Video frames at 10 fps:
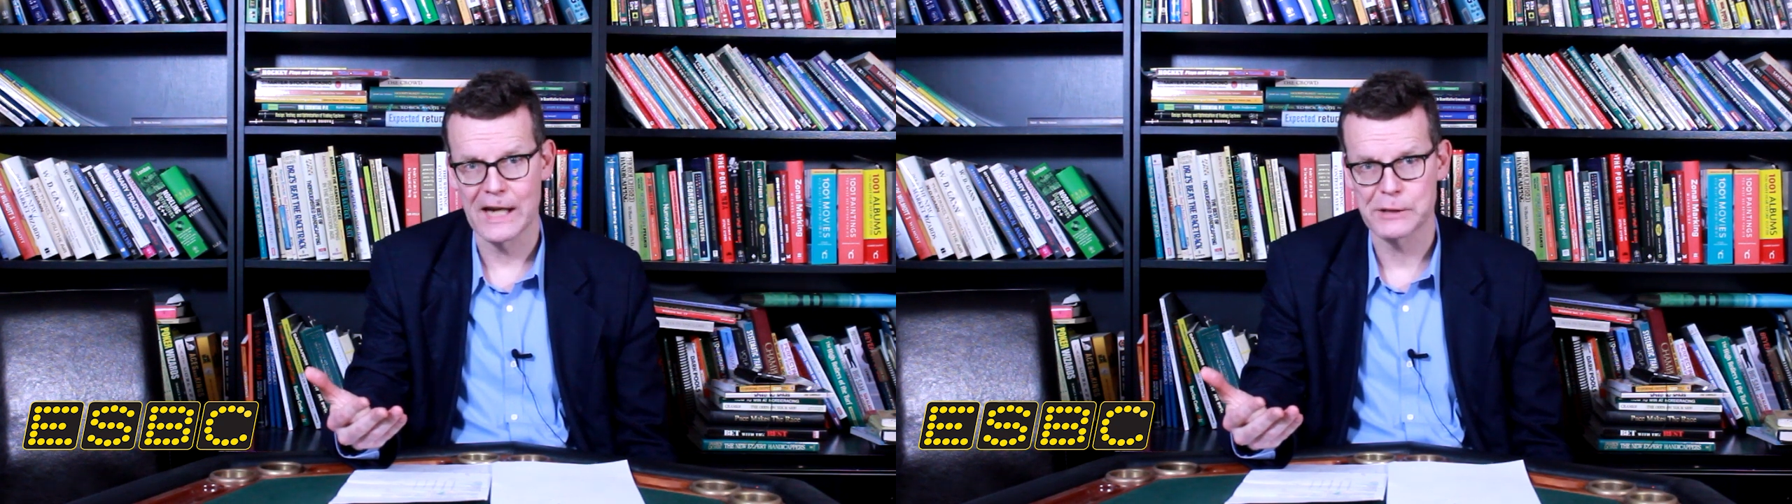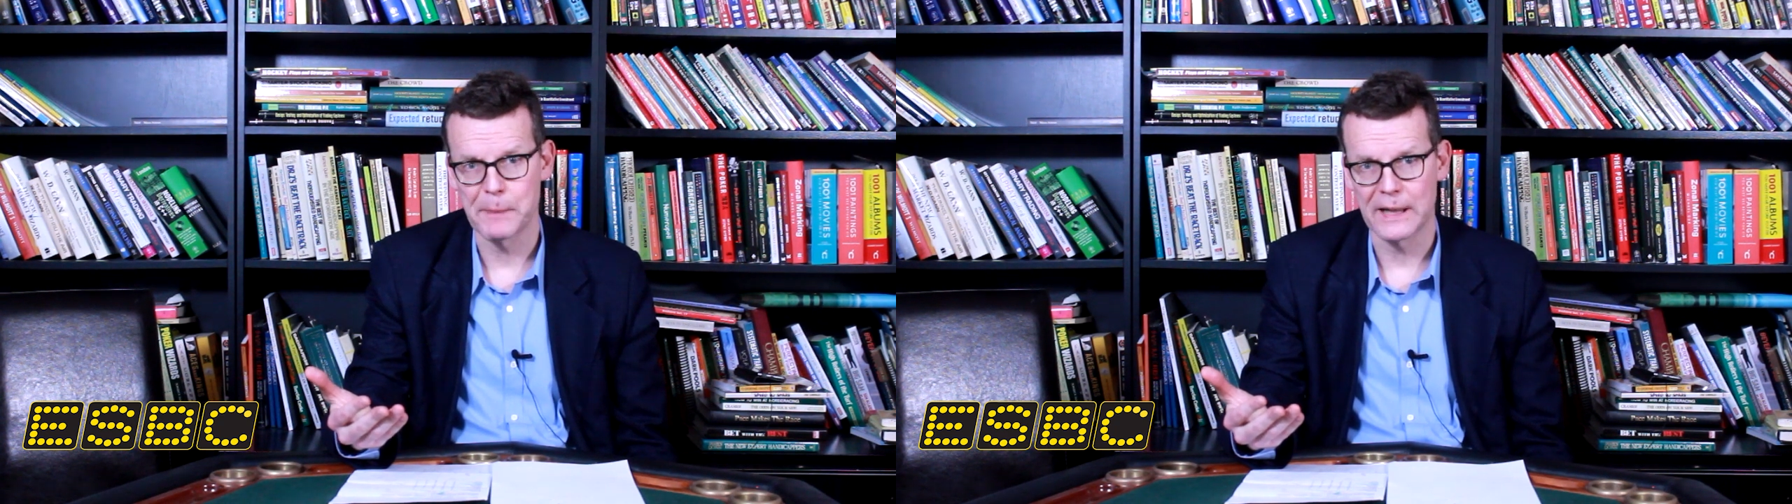
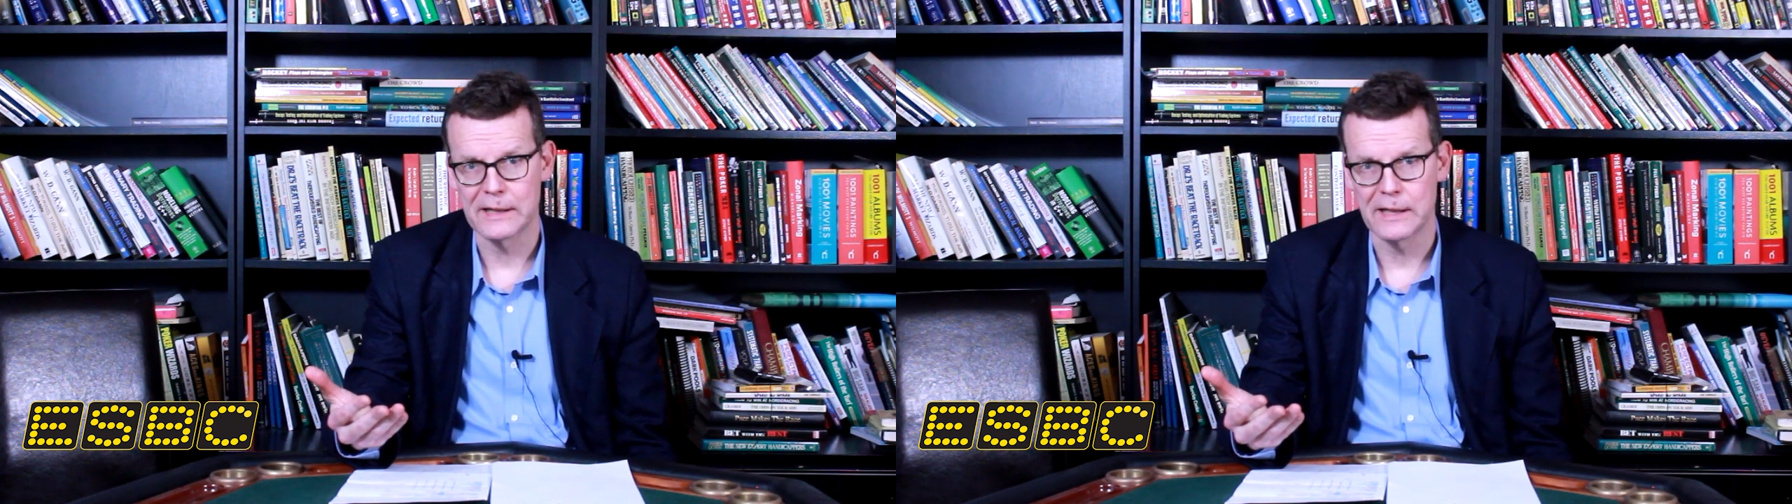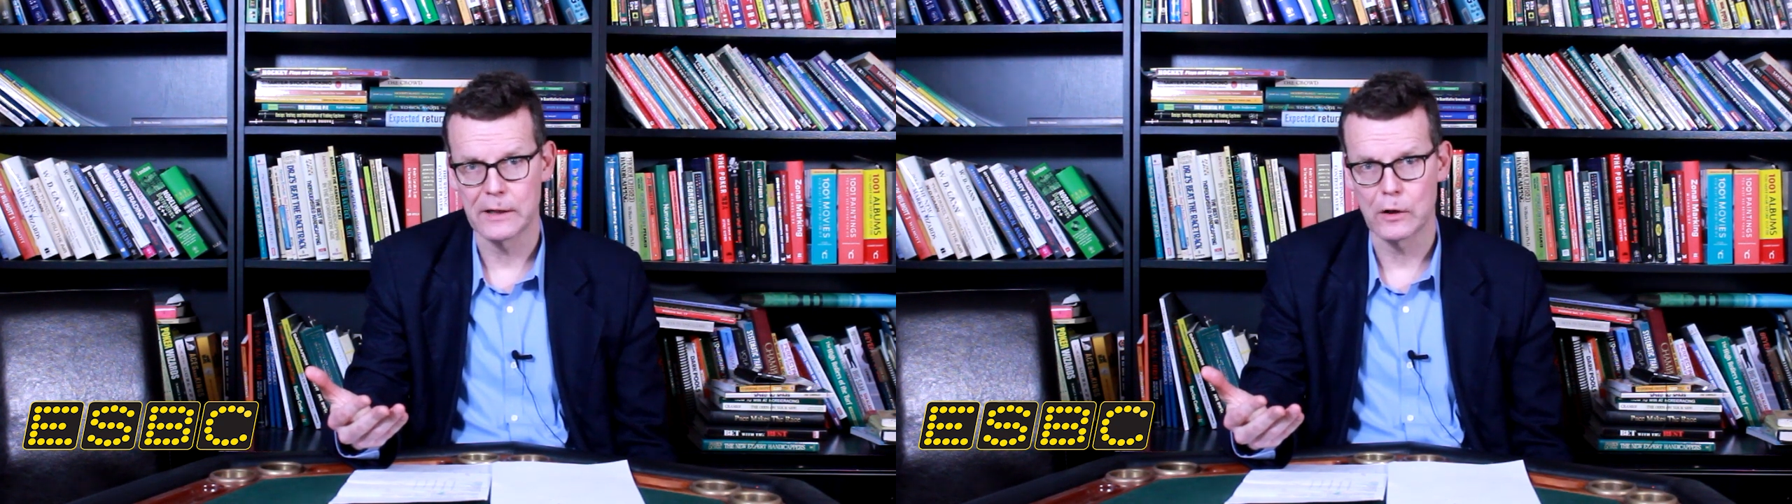
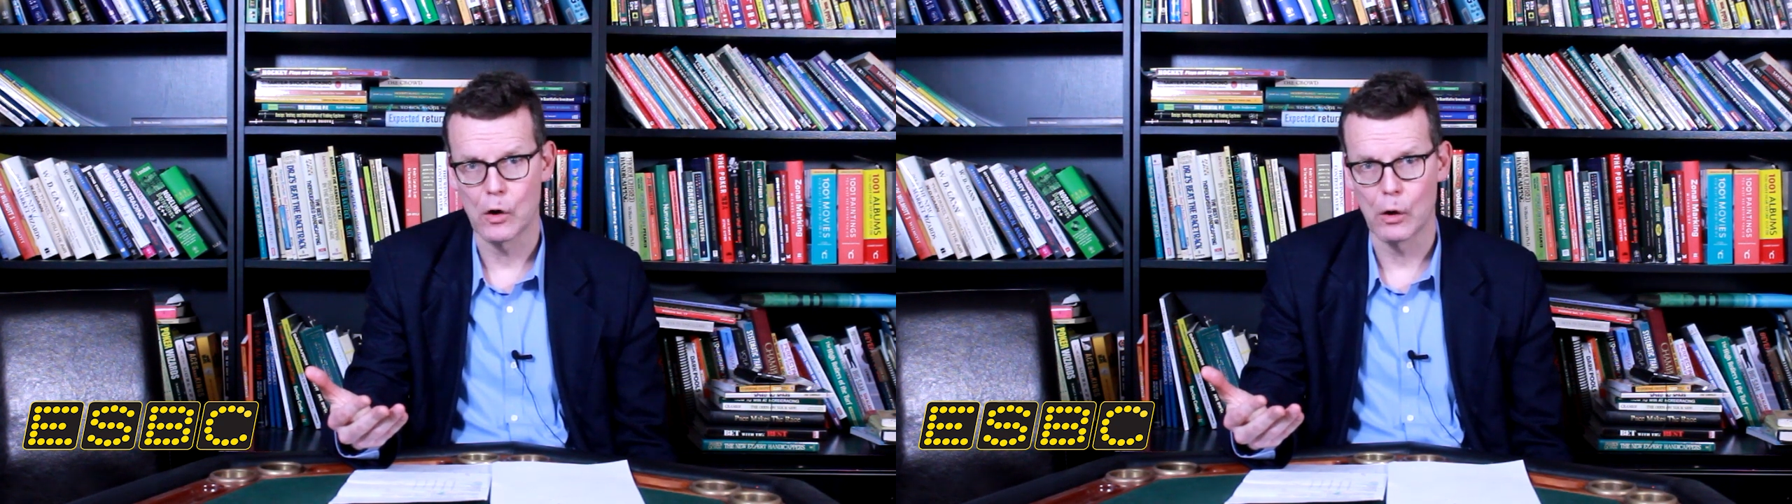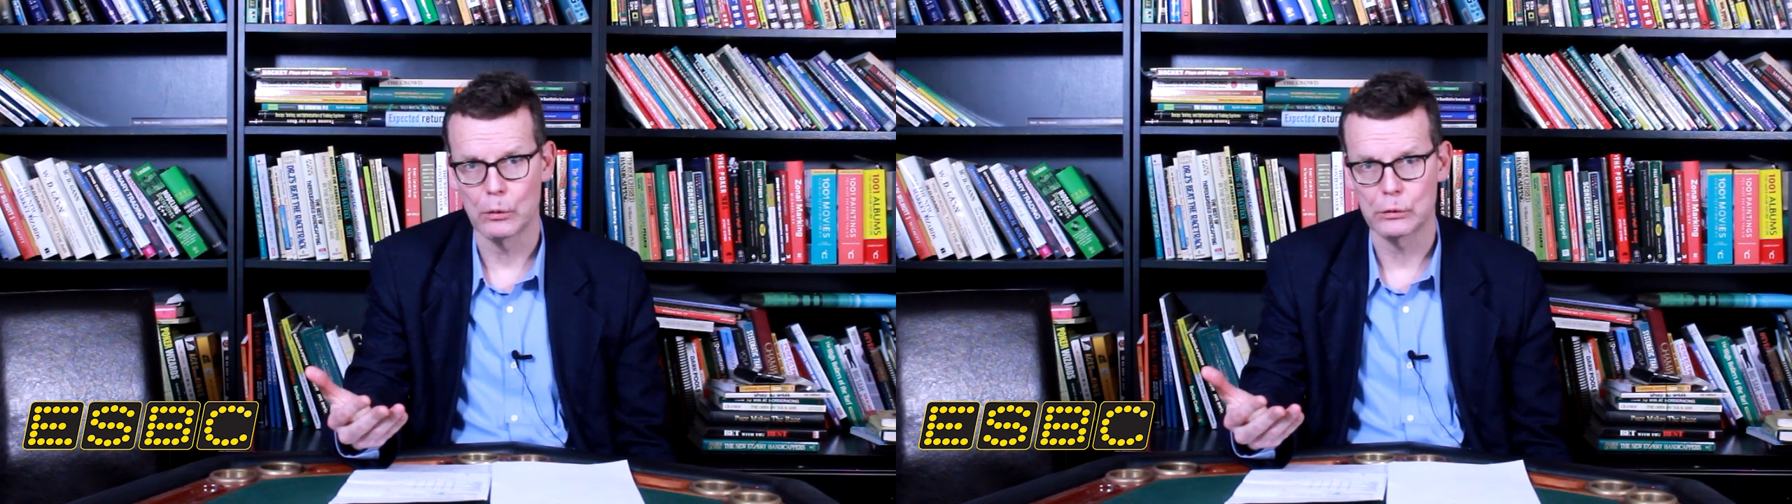expected
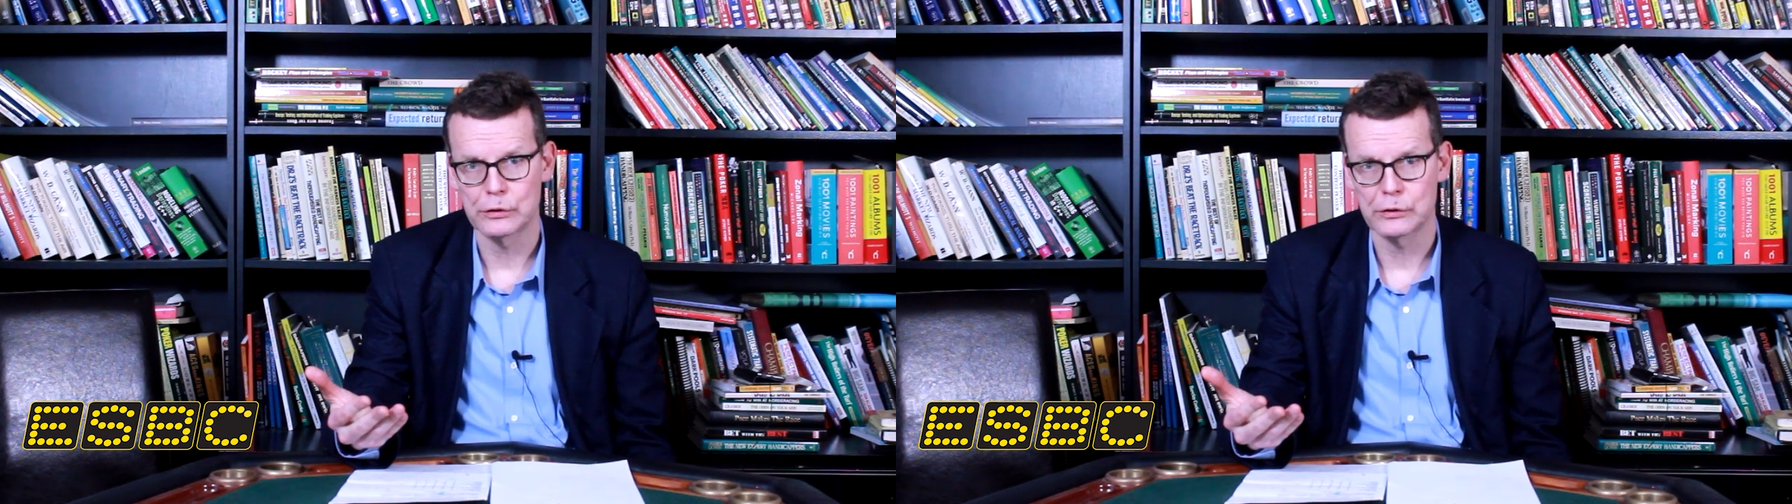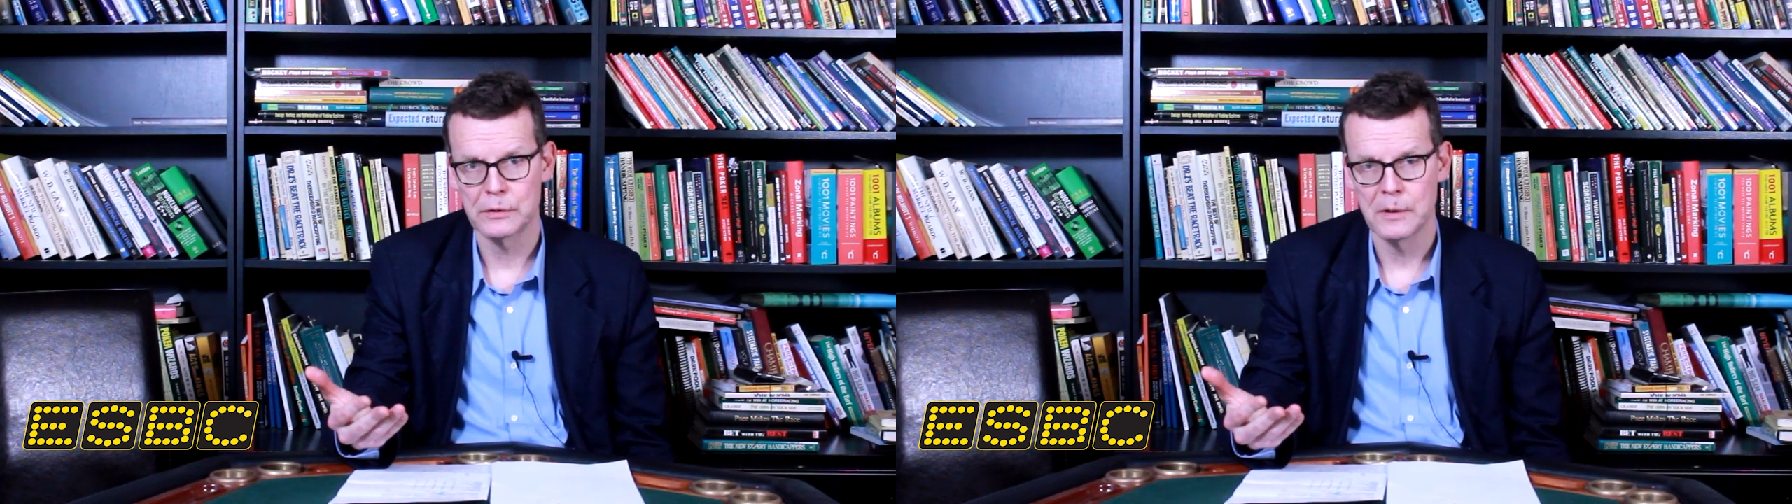
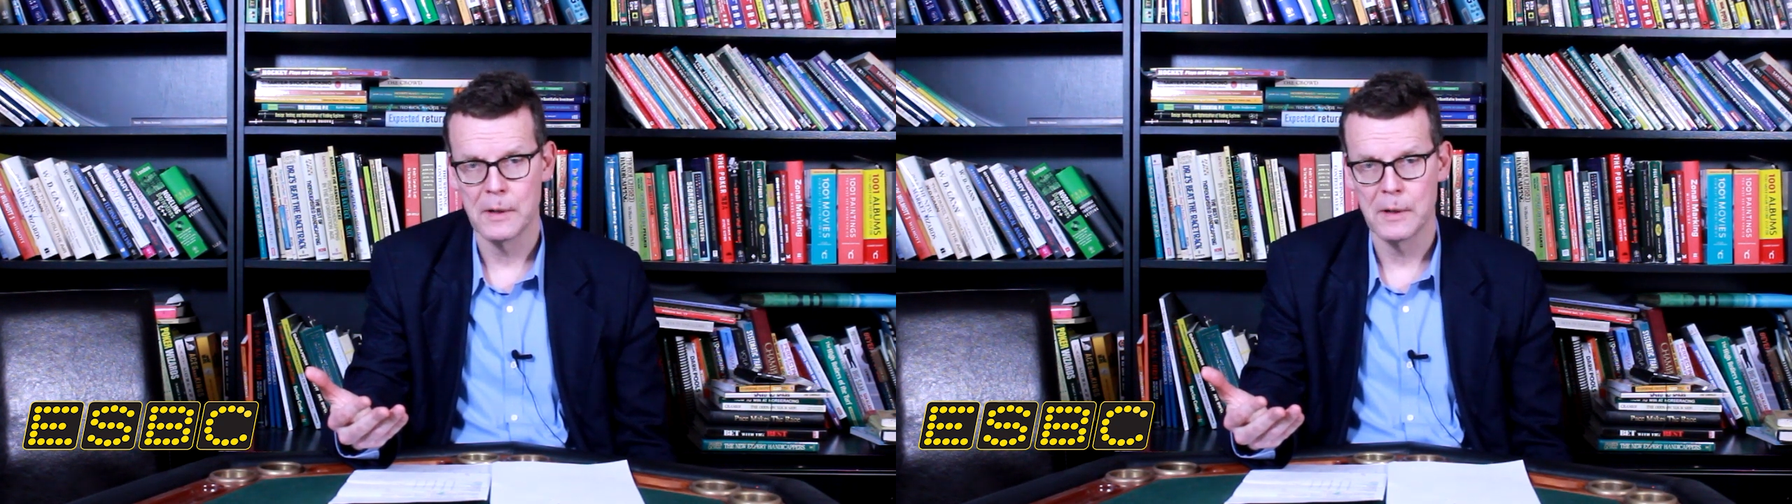goals,